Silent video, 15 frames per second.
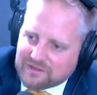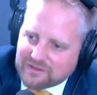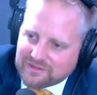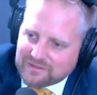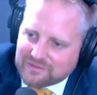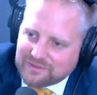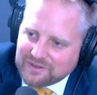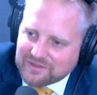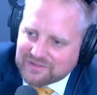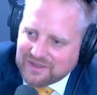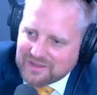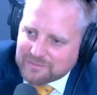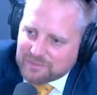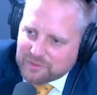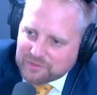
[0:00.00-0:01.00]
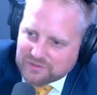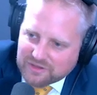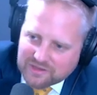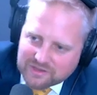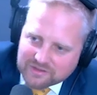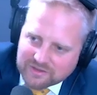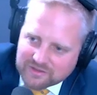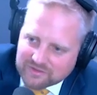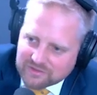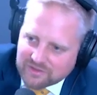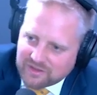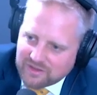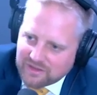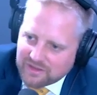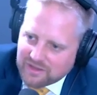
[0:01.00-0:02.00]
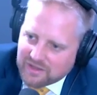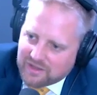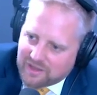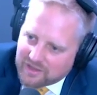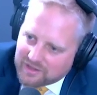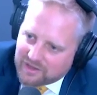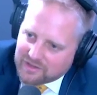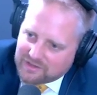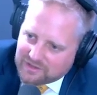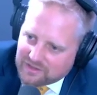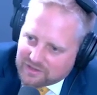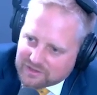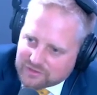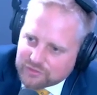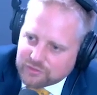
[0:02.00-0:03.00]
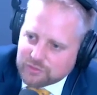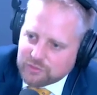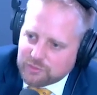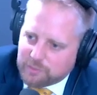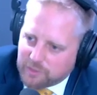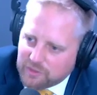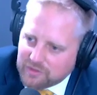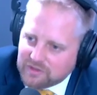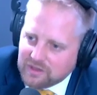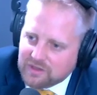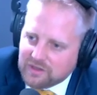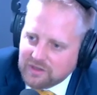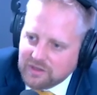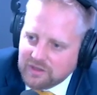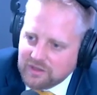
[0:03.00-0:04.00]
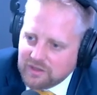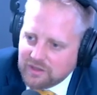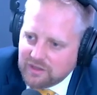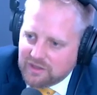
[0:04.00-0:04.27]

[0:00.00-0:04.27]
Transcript: The Free State Project is an idea to politically...